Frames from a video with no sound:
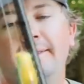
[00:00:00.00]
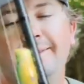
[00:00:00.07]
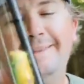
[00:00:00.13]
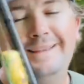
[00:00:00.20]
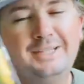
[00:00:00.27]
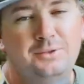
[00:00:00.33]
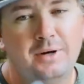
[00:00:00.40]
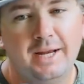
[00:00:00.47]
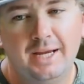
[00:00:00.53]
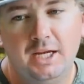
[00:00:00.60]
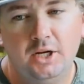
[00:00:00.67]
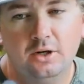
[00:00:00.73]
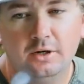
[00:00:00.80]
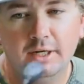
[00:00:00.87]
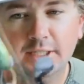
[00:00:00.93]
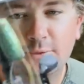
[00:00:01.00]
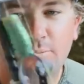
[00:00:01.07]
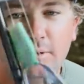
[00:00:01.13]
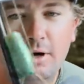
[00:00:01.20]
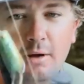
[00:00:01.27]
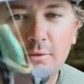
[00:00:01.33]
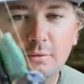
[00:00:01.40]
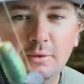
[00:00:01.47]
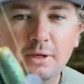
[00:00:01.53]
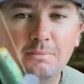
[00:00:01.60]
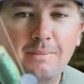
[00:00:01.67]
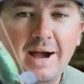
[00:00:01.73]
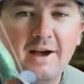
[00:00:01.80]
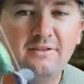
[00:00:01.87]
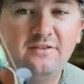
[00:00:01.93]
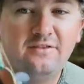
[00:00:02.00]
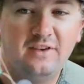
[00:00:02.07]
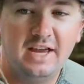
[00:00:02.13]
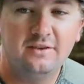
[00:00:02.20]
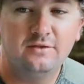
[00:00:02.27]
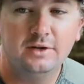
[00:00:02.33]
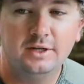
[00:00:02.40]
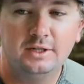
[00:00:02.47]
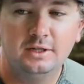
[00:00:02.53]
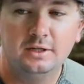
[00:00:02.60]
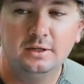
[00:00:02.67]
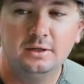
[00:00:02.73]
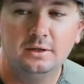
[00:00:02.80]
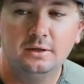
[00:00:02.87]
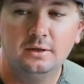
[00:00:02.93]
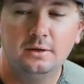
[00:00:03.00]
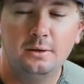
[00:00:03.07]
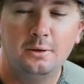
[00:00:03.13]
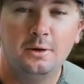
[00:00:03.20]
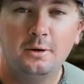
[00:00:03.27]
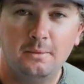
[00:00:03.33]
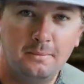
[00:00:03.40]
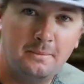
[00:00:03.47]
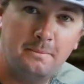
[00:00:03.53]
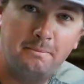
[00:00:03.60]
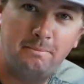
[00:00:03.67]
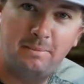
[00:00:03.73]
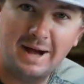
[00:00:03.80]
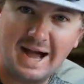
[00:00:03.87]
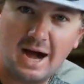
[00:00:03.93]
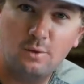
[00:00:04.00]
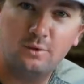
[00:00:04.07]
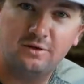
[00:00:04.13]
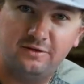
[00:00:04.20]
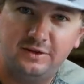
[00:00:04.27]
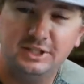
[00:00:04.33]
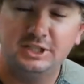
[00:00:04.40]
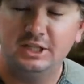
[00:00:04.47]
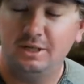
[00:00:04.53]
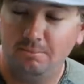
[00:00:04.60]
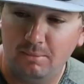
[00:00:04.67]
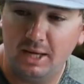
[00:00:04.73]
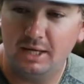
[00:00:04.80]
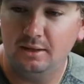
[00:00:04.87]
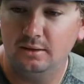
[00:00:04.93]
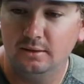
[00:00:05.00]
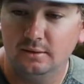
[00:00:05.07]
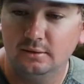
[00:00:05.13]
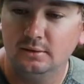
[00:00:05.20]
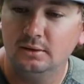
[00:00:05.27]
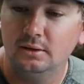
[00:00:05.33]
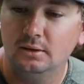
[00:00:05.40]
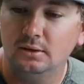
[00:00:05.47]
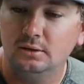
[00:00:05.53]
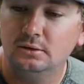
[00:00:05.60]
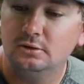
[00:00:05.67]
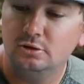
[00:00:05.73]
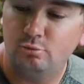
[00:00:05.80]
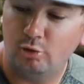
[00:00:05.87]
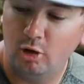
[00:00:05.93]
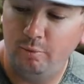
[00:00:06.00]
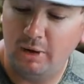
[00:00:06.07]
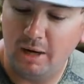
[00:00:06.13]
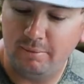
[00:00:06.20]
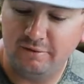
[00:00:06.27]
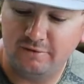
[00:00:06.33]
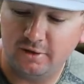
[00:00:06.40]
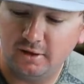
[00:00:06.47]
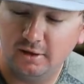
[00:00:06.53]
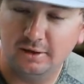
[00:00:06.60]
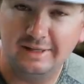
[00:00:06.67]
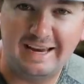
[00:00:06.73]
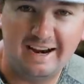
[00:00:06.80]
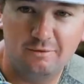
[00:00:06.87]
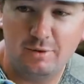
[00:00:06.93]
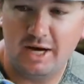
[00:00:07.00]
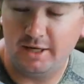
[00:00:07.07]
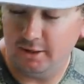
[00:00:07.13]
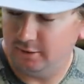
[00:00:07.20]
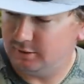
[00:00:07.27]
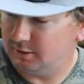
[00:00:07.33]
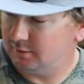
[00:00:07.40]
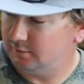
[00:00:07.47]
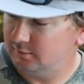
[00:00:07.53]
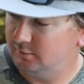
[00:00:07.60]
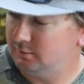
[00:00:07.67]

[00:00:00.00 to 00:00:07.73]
This right here is probably my favorite power fishing bait. Spro popping frog, everybody knows it.